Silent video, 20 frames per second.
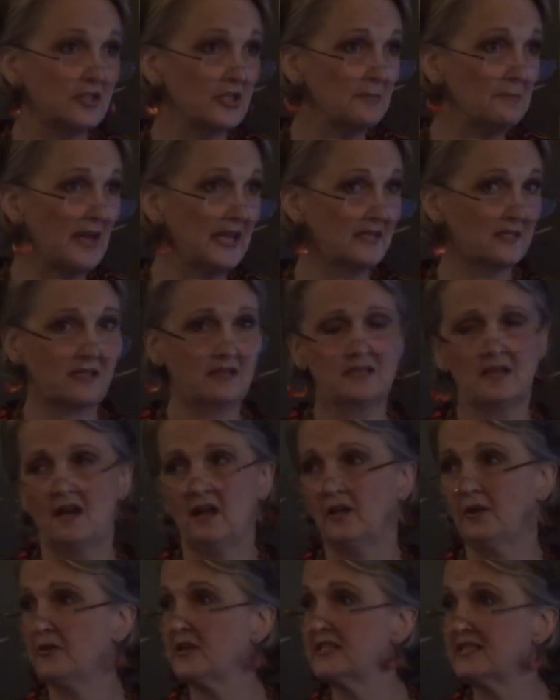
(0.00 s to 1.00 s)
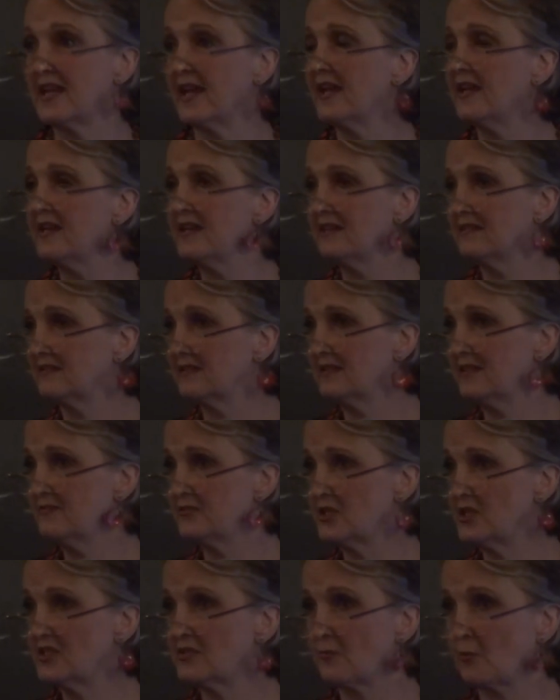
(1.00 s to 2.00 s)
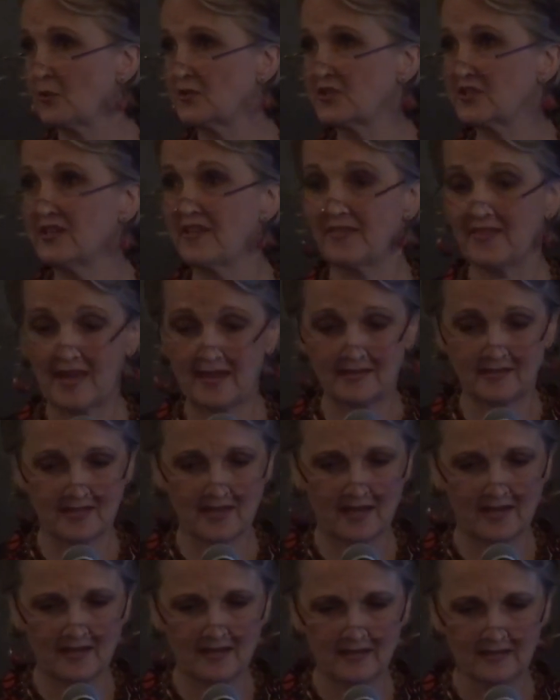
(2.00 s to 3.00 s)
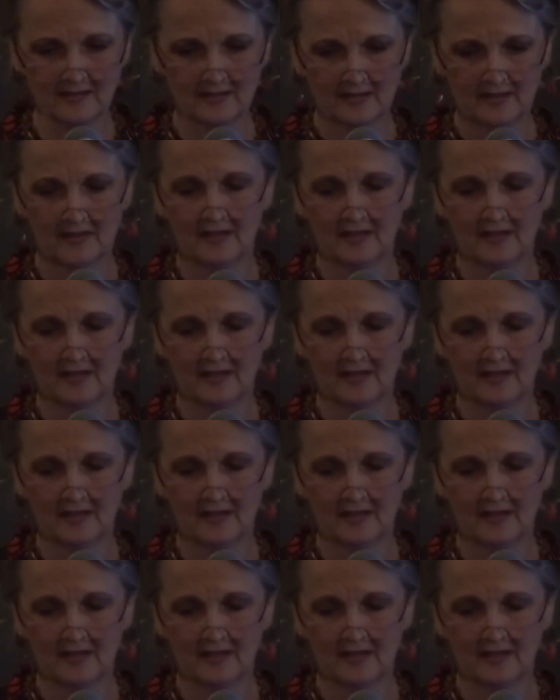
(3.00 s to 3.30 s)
she makes $1 a day if she's fortunate that day.